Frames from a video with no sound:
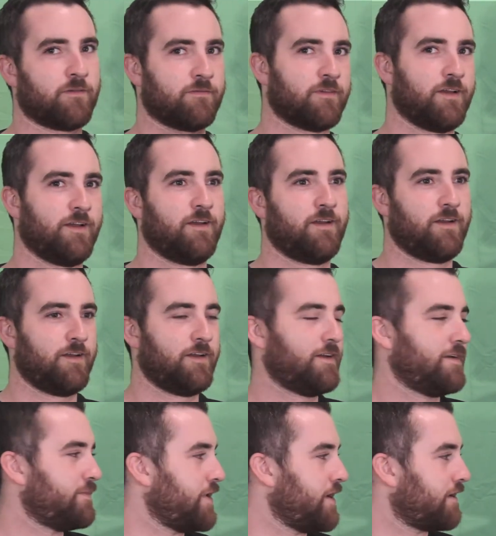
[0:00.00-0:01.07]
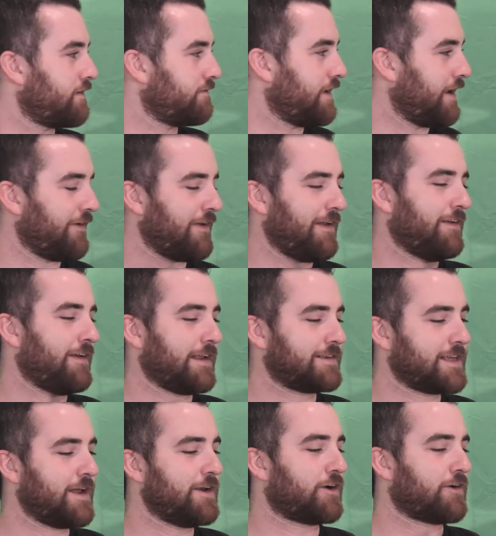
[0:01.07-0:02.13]
You figure, like,
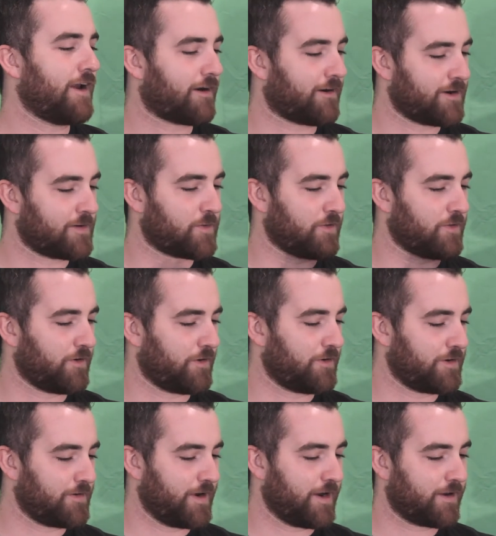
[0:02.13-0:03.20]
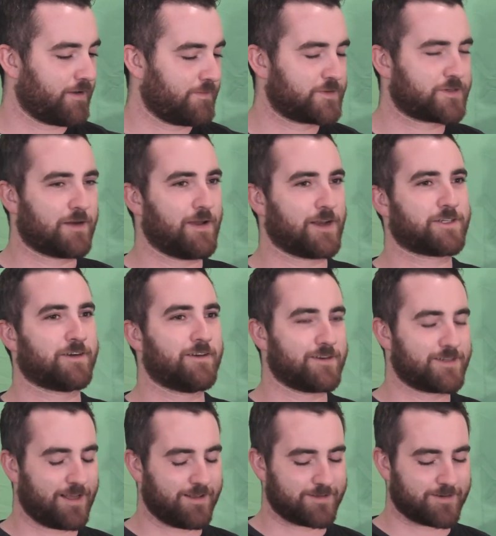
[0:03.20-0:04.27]
say you have your credit card number on your ring. I'm just trying to make sure I
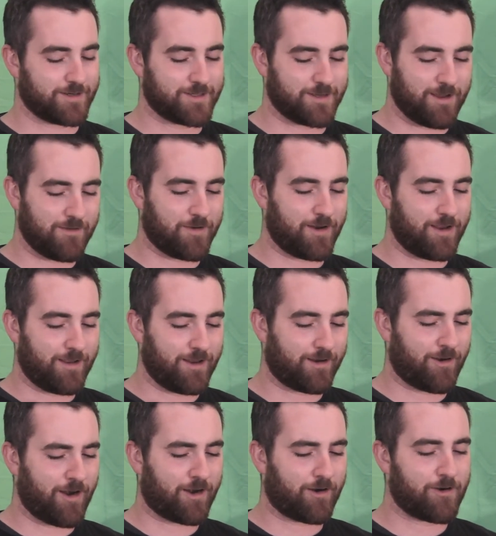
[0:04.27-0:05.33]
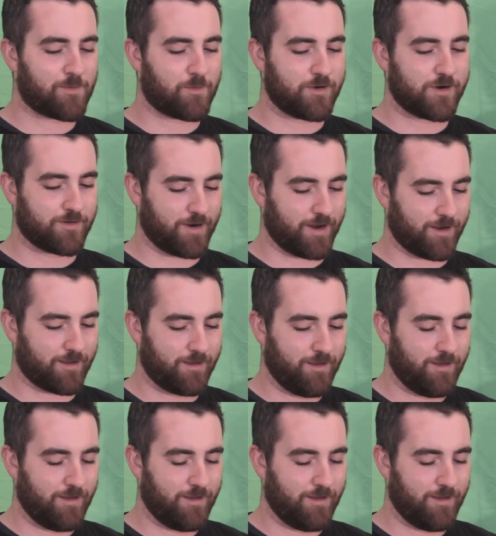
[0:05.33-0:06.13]
understand this right. So you have your credit card number on your ring.